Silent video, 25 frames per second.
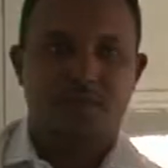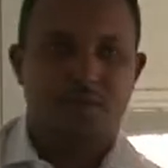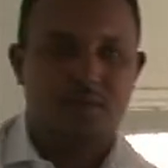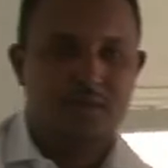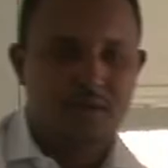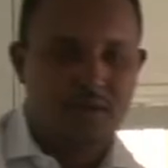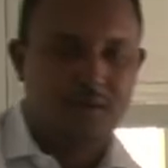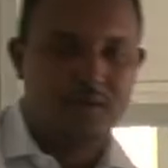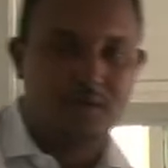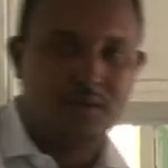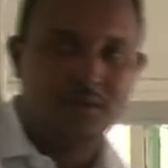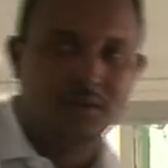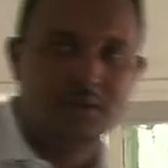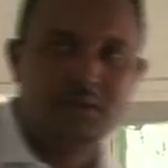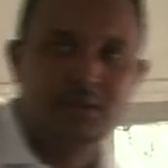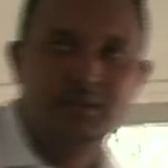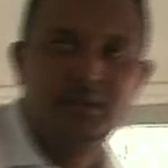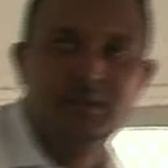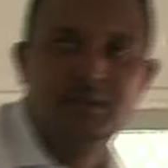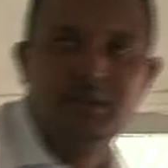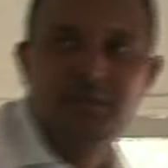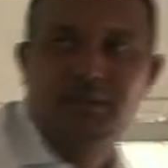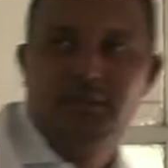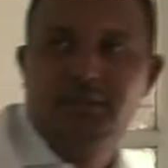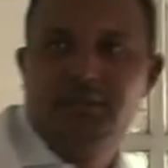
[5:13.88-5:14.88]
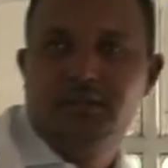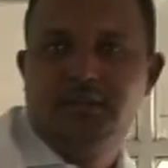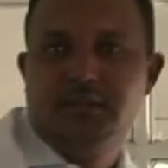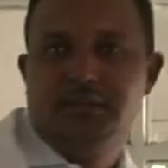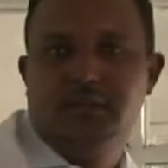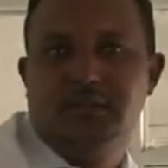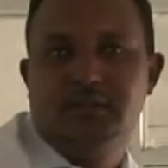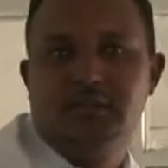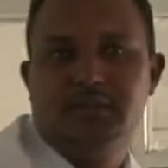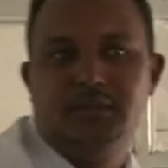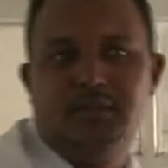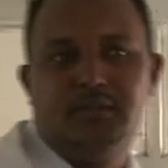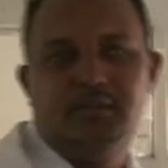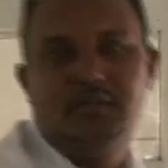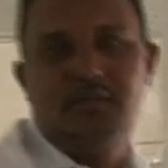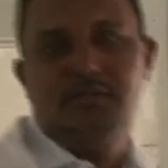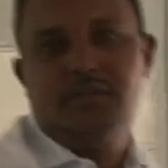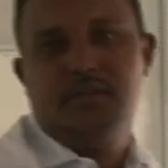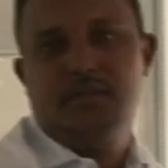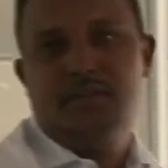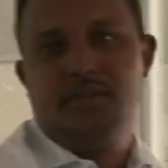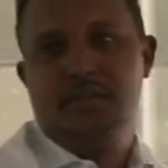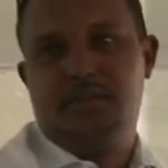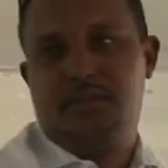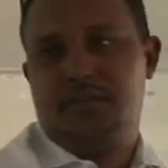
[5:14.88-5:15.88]
with the partners,
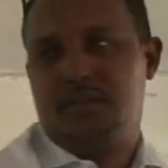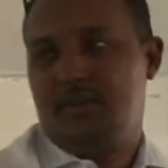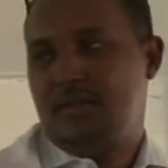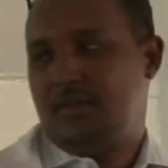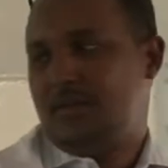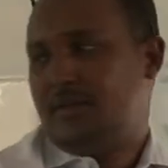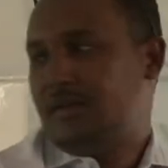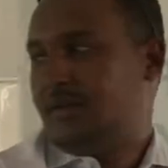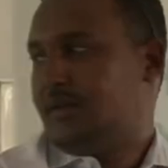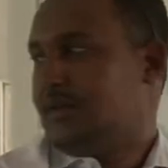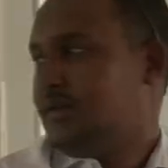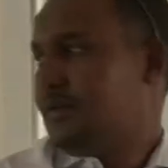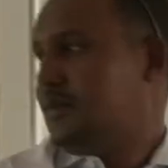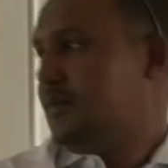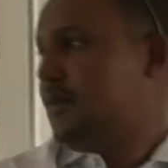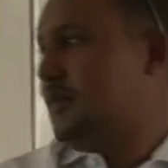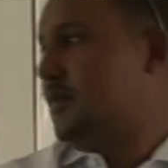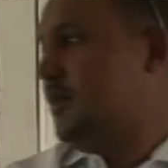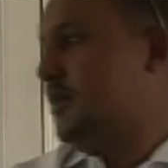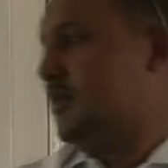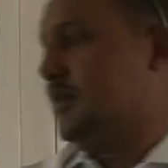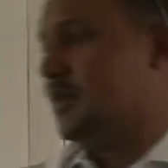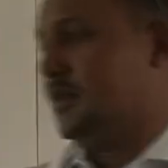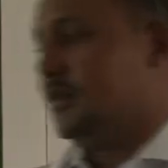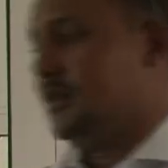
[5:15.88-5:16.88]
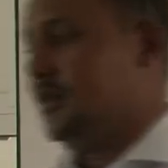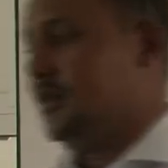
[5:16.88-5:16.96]
you